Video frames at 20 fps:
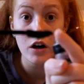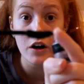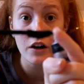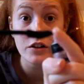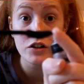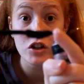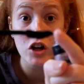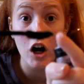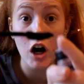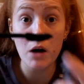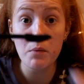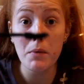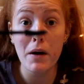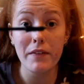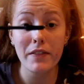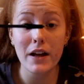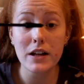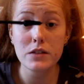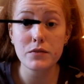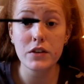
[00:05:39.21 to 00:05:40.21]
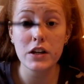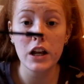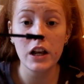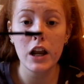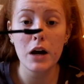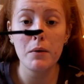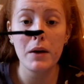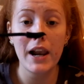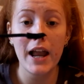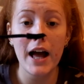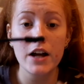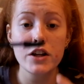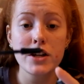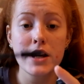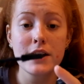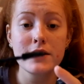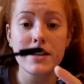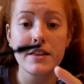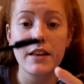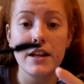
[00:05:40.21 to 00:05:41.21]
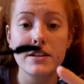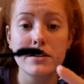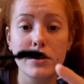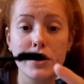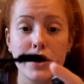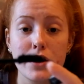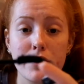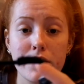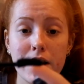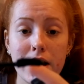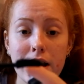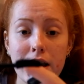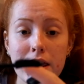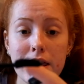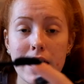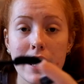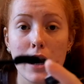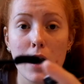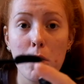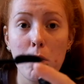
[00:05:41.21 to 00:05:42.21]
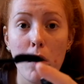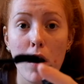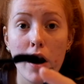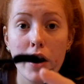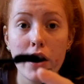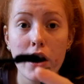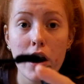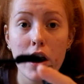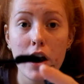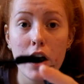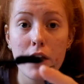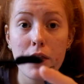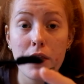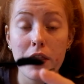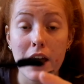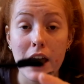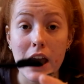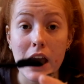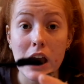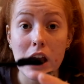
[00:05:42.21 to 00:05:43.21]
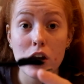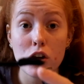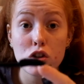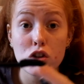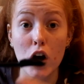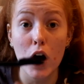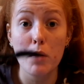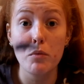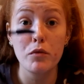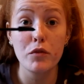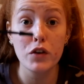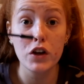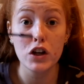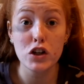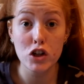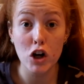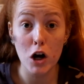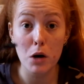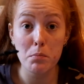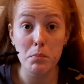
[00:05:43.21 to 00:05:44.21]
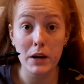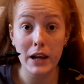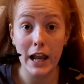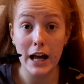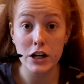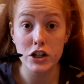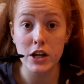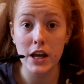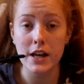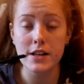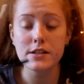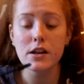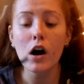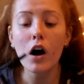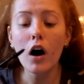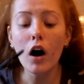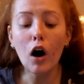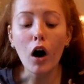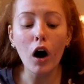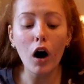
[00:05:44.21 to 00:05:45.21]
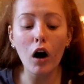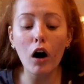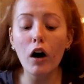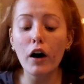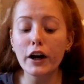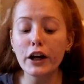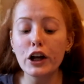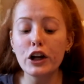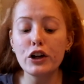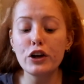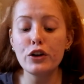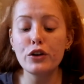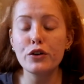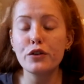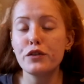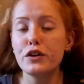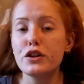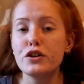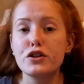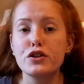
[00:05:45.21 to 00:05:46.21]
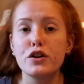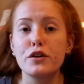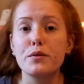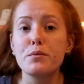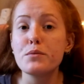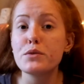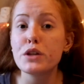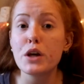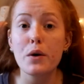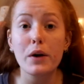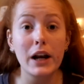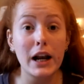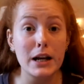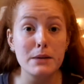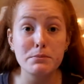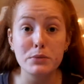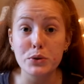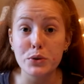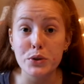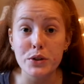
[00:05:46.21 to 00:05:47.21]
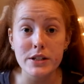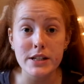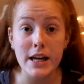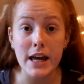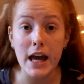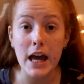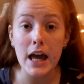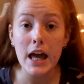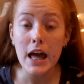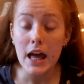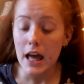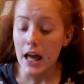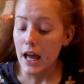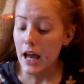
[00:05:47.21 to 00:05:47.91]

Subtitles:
at the top, and that's for your lower lashes, and then it's got a really thicker one at the top for your top lashes. I love this stuff. I'm so glad I bought it.